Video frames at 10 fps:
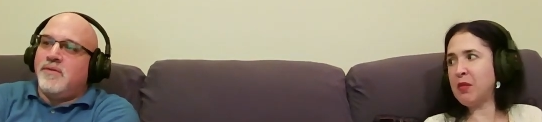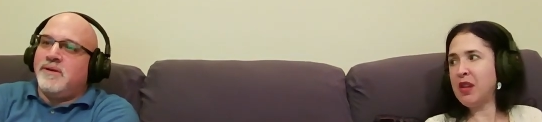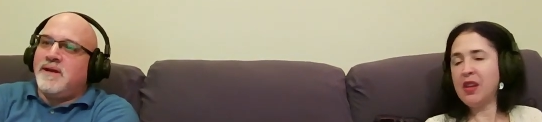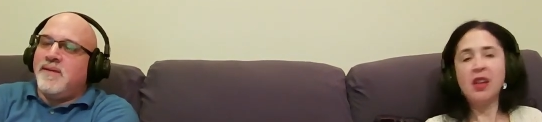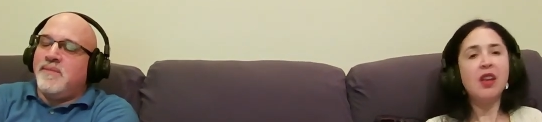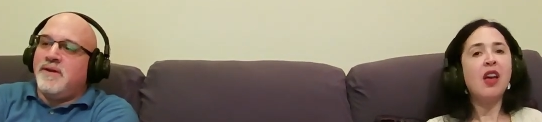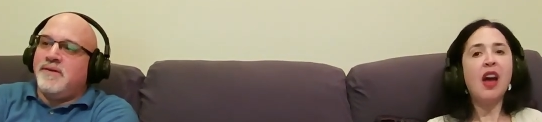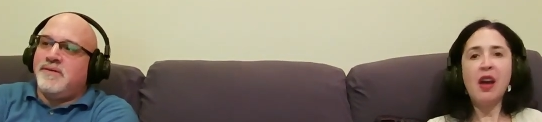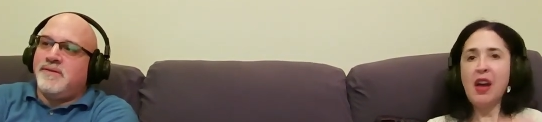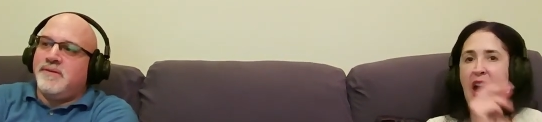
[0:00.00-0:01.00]
Speaker 1: what game it
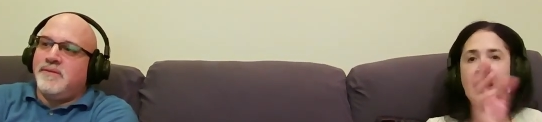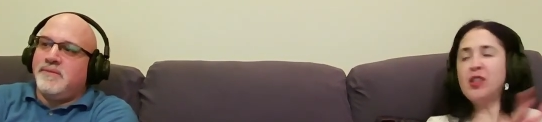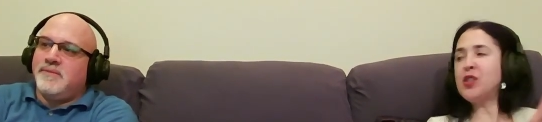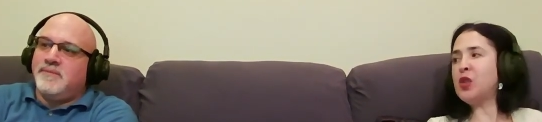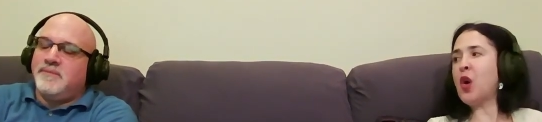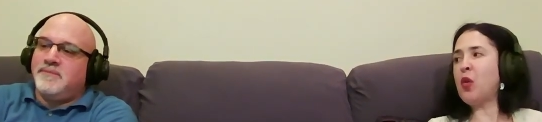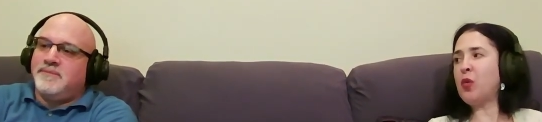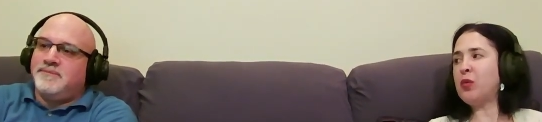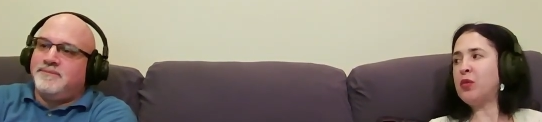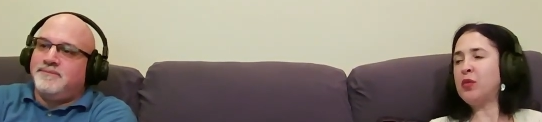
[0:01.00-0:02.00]
is?
Speaker 2: I just know.
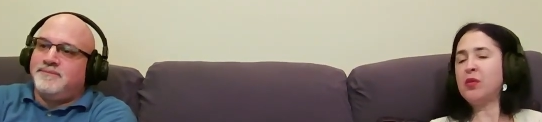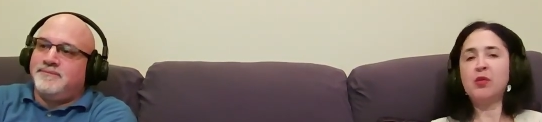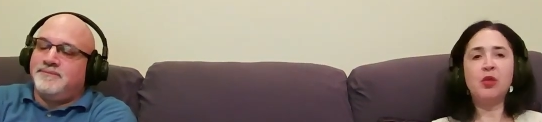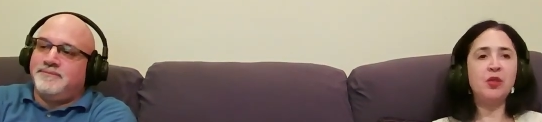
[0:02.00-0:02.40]
We'll